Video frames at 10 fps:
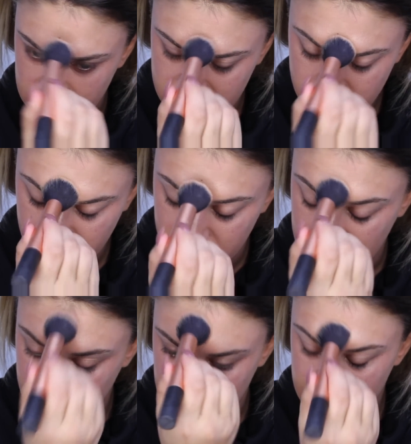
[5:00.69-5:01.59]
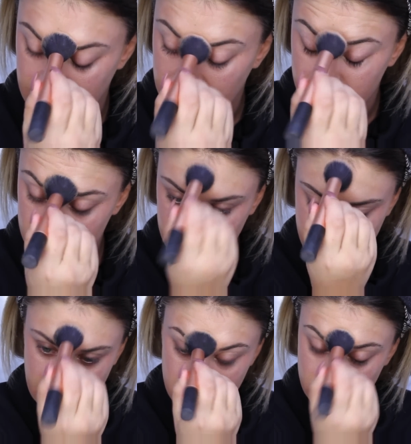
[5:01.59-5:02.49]
doesn't really need that much
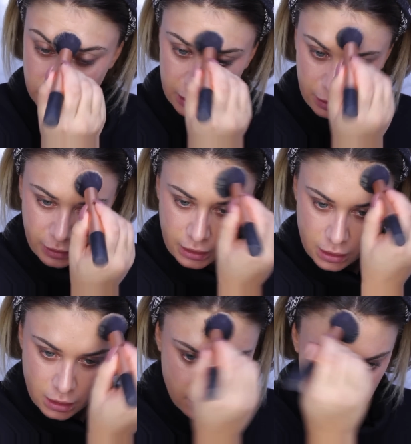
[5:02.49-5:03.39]
foundation anyway.